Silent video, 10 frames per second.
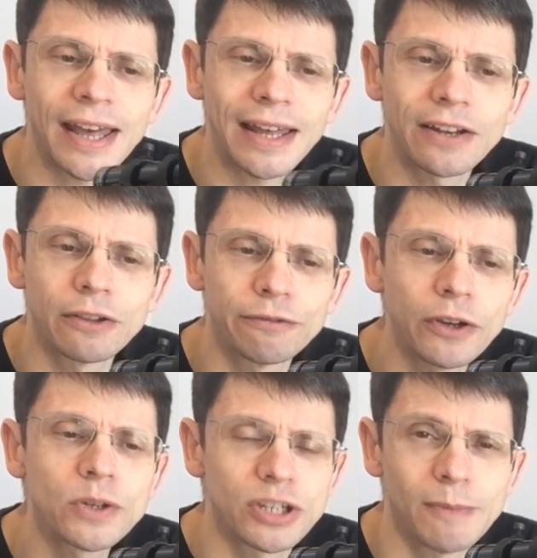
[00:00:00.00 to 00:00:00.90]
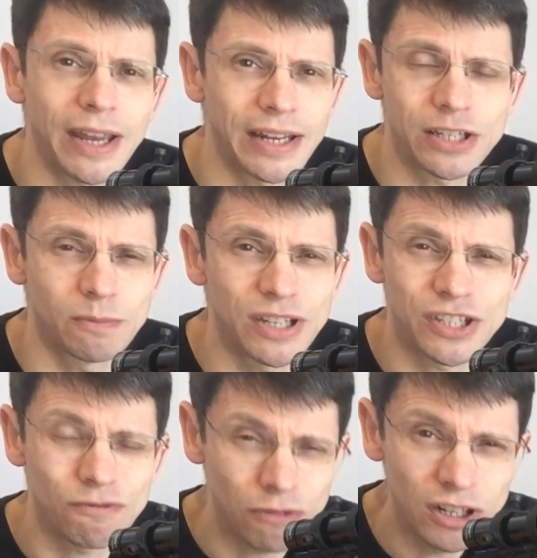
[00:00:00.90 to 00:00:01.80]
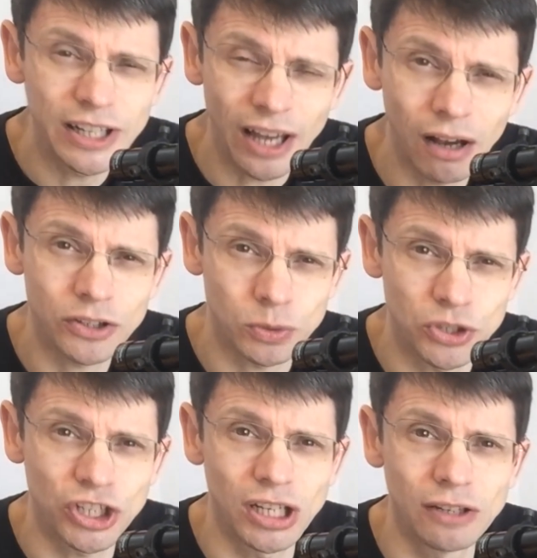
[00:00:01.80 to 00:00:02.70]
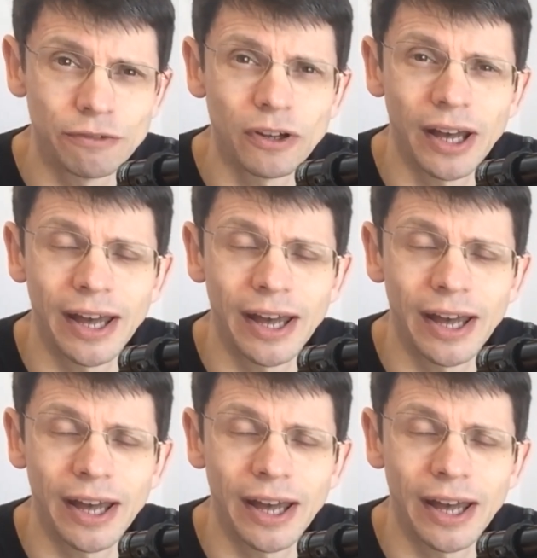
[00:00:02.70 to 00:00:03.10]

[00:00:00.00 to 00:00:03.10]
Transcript: and the focusing mechanism means it's really hard to achieve